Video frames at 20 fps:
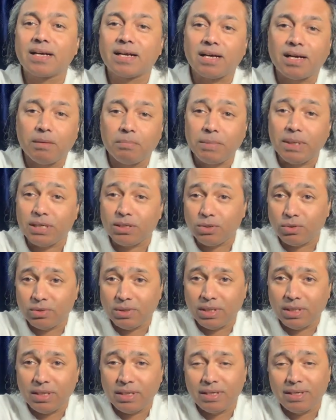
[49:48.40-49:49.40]
coming to
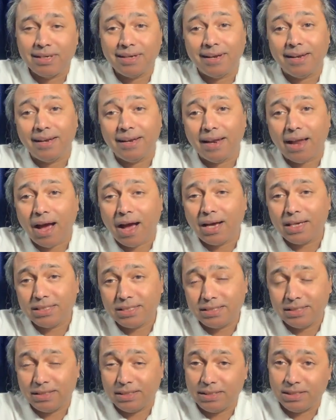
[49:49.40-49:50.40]
the
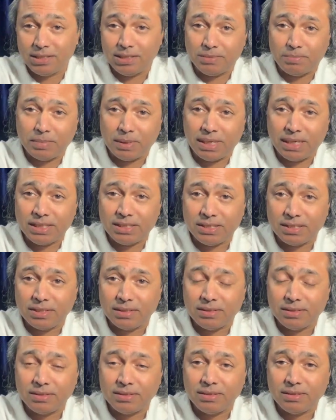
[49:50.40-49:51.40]
Last inspiration
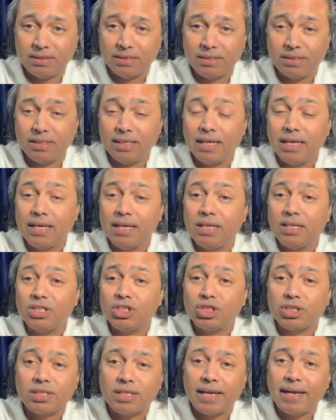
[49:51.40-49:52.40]

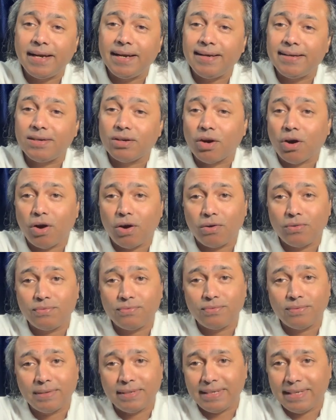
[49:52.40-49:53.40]
State of
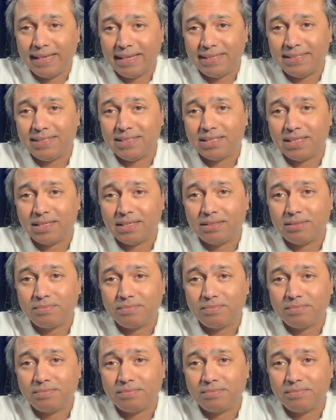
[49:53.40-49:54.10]
Nature.